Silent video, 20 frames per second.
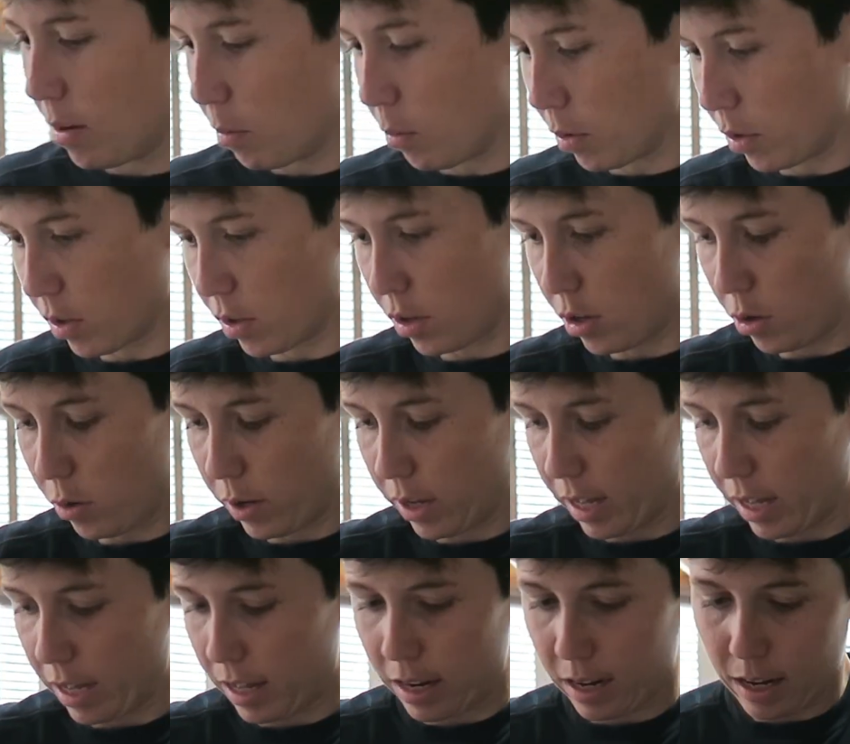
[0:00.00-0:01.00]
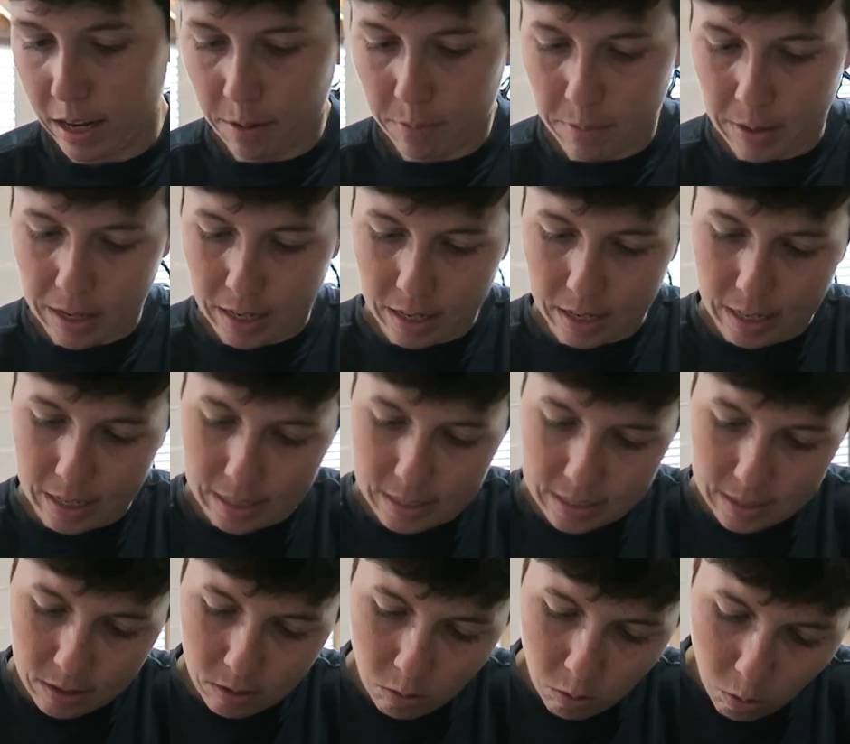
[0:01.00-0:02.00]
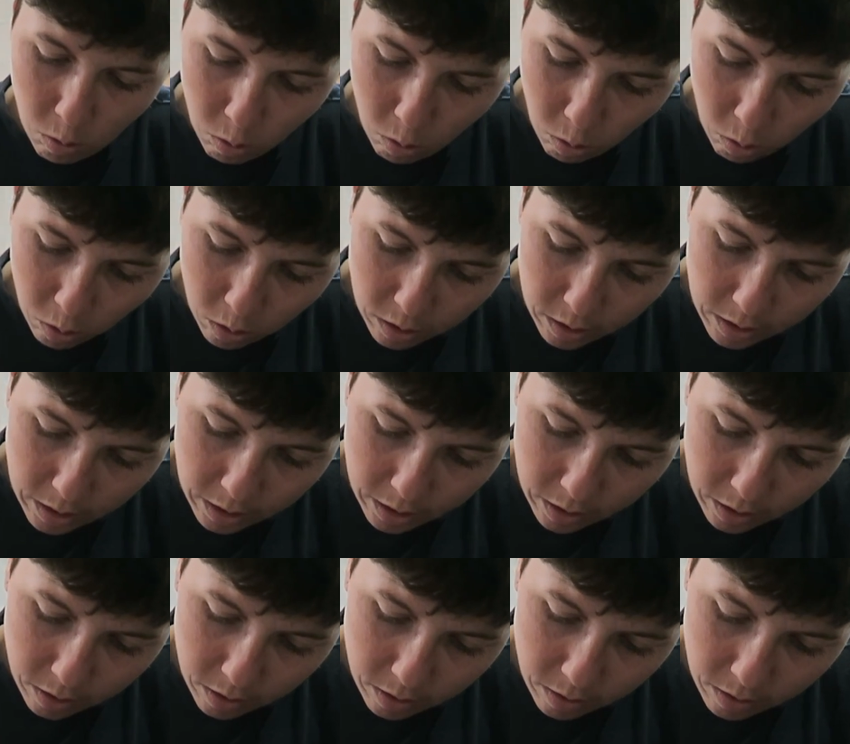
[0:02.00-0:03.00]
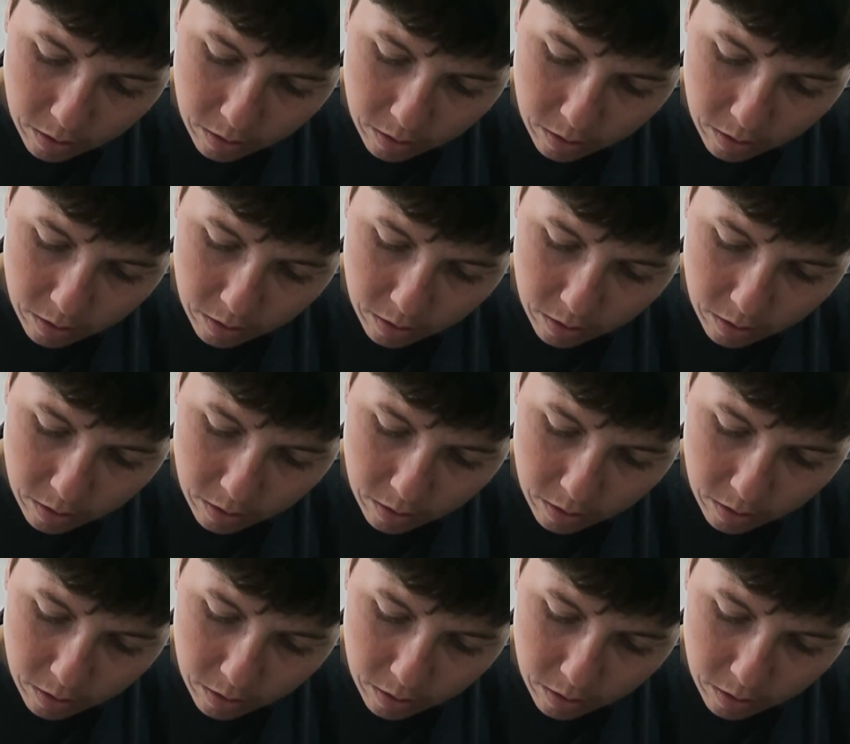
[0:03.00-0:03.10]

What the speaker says: We're gonna go ahead and make a nice little hole in here.